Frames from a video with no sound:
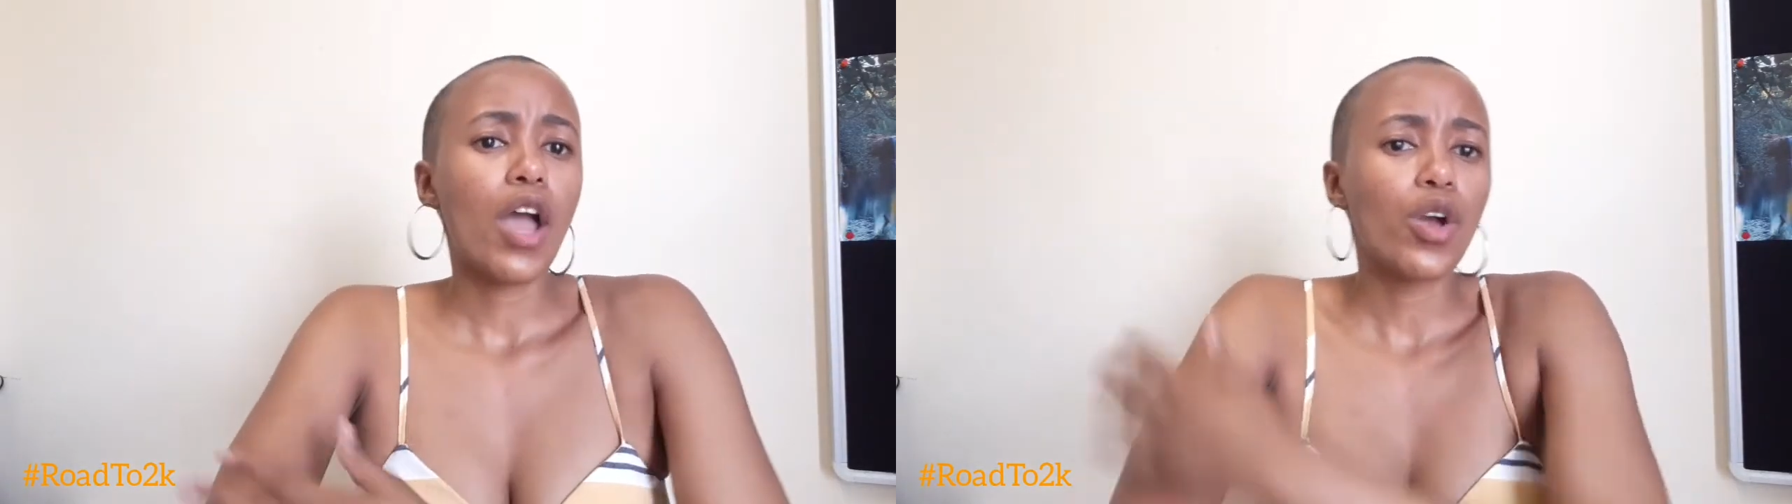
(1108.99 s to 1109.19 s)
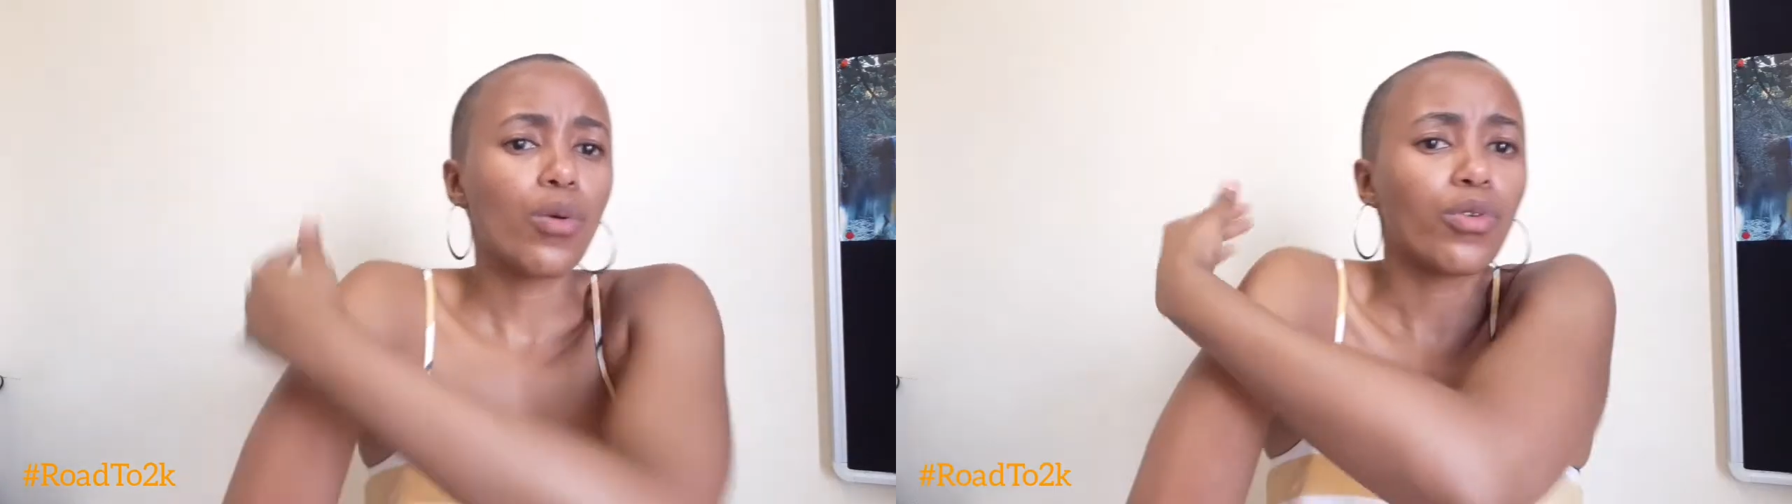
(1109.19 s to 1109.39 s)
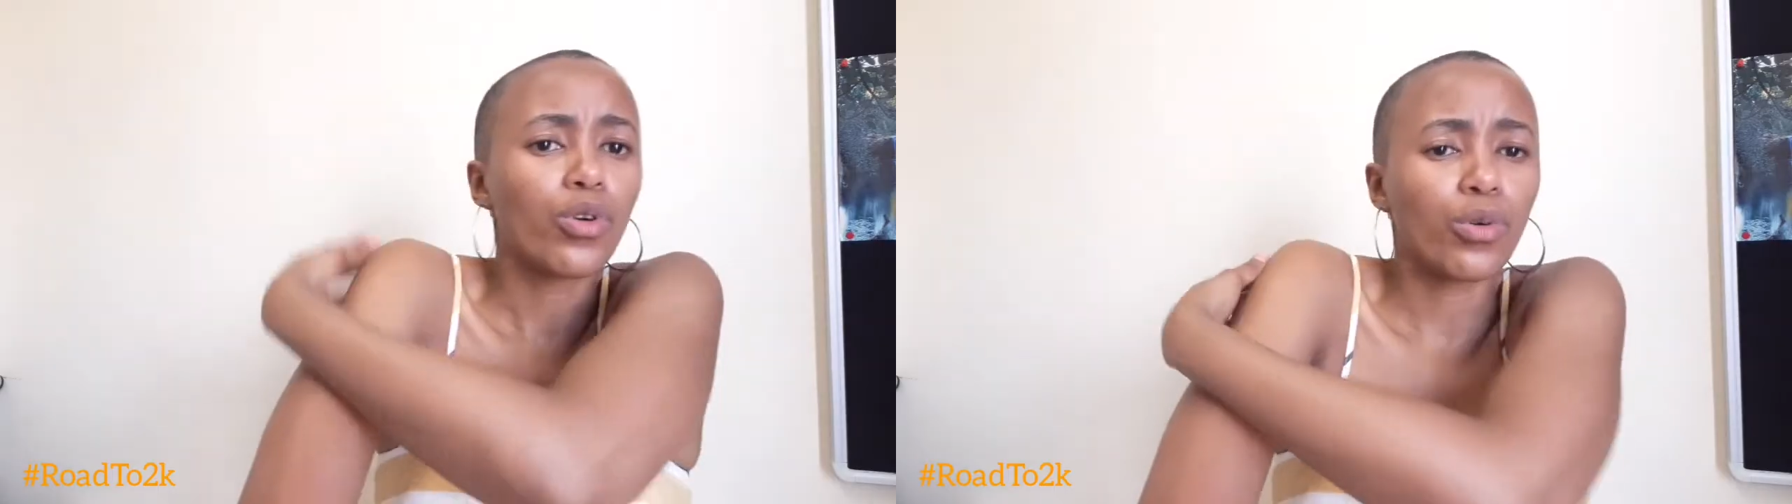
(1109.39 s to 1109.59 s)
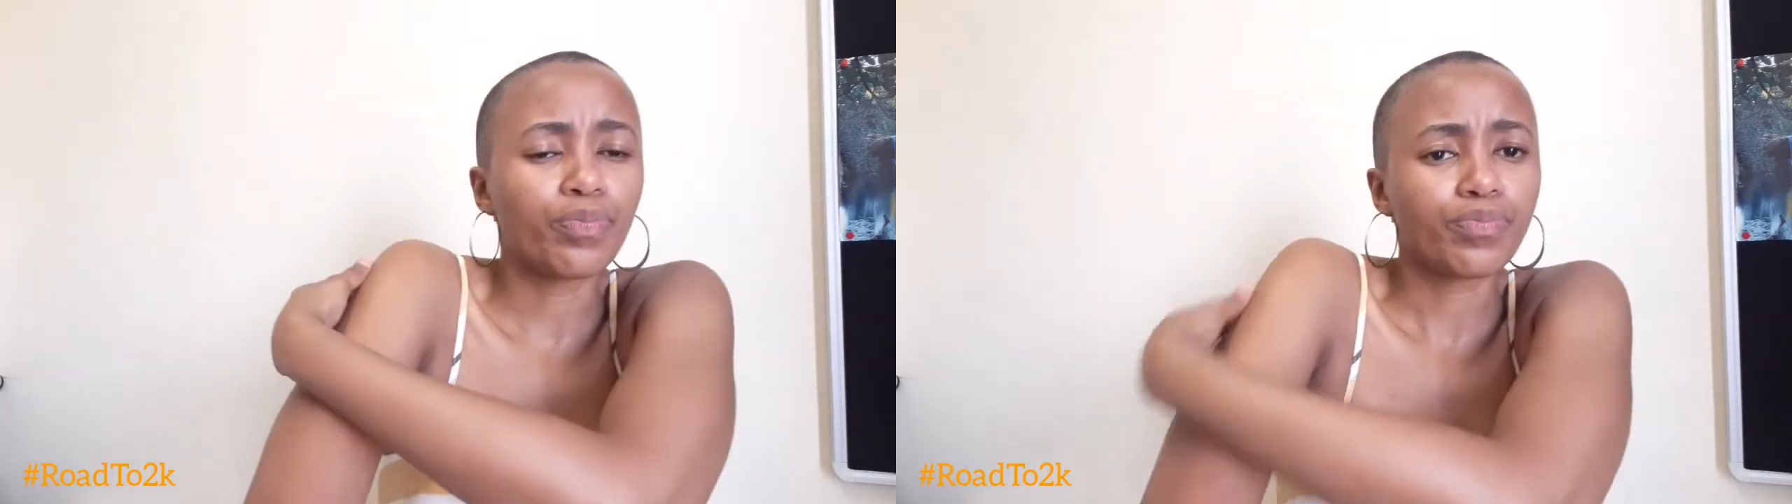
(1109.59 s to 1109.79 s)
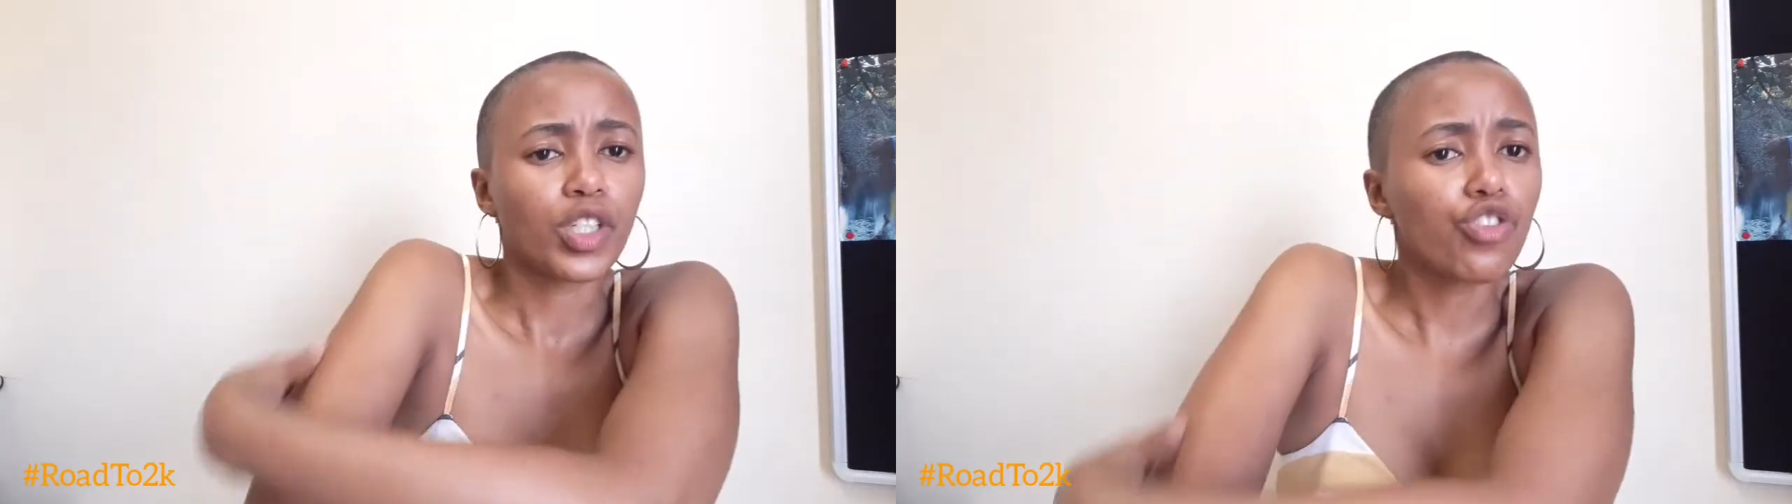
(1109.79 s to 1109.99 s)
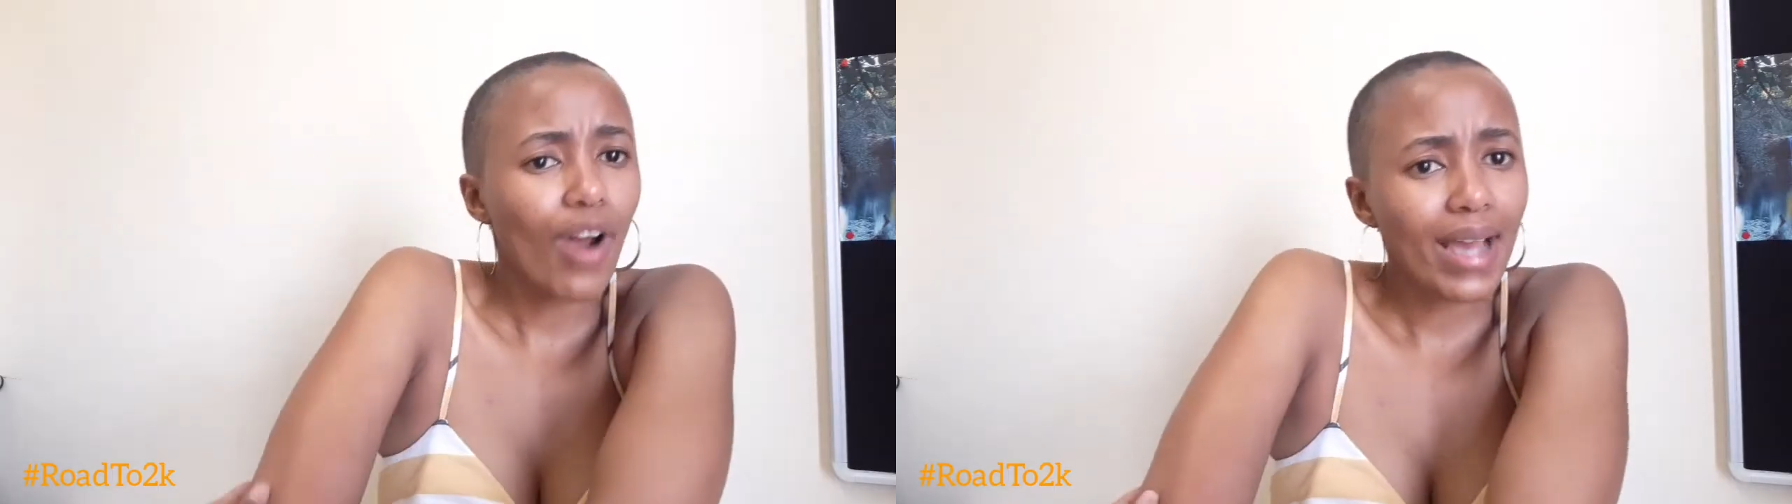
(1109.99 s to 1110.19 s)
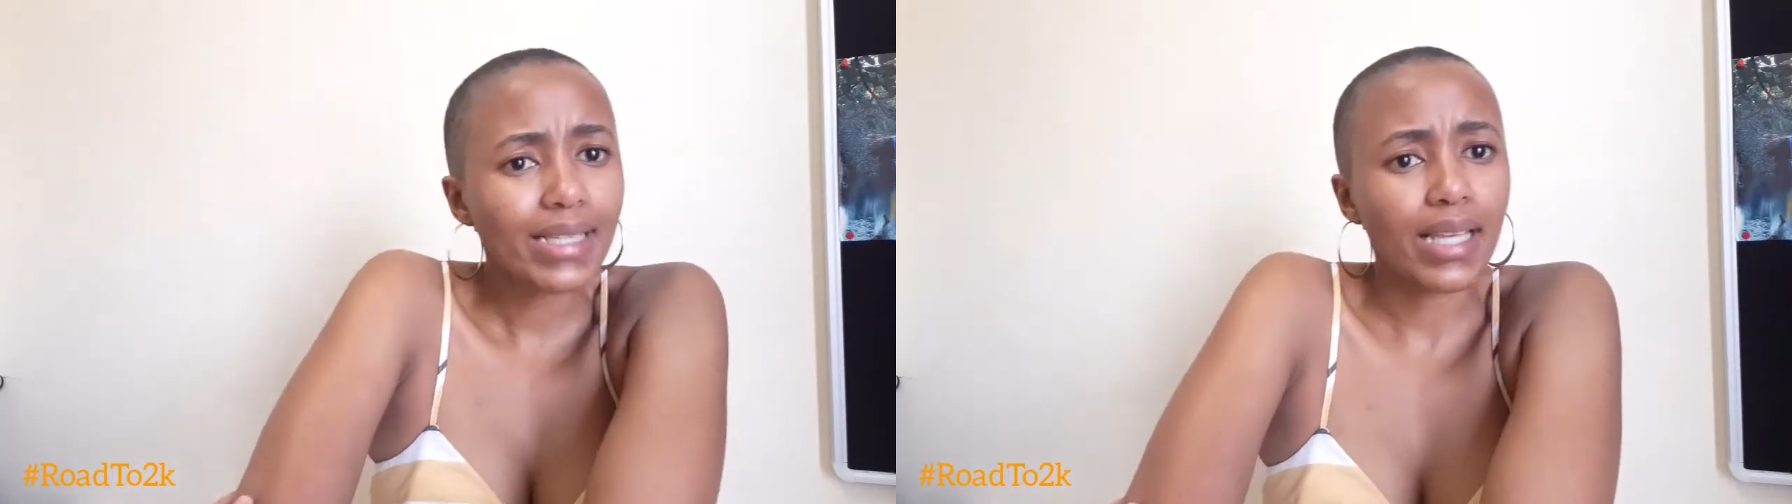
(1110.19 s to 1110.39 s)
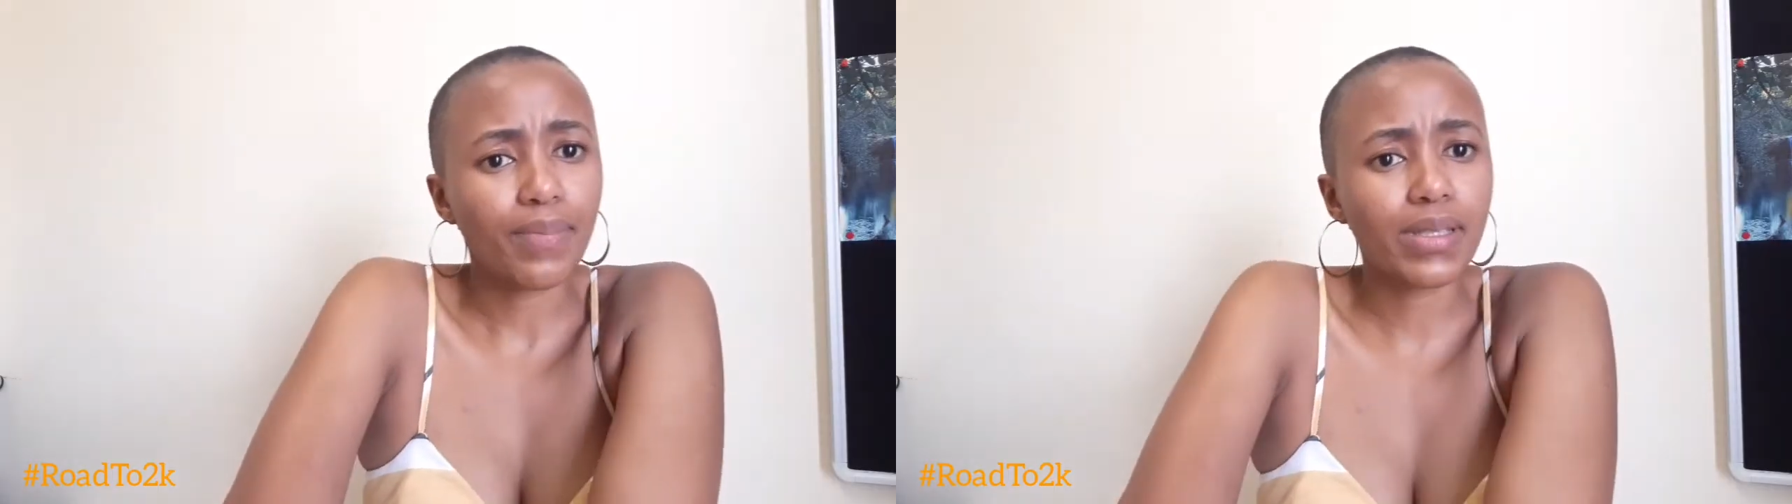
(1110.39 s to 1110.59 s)
your
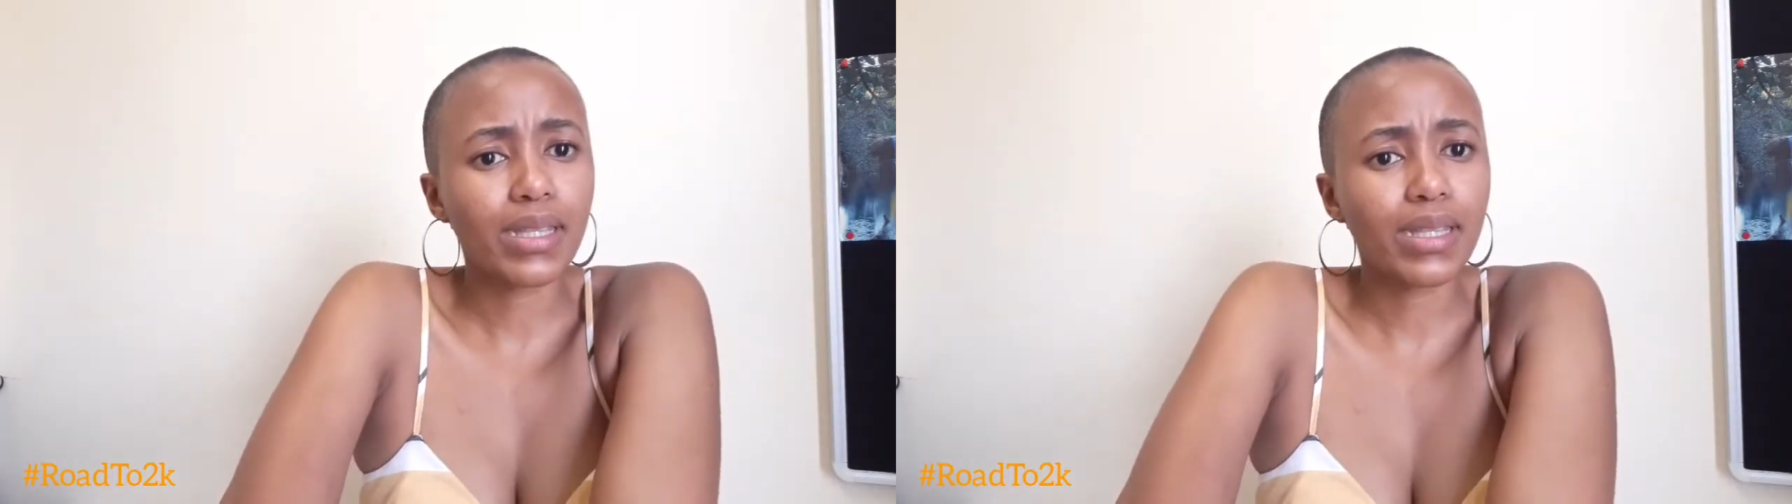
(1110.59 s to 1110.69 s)
triceps,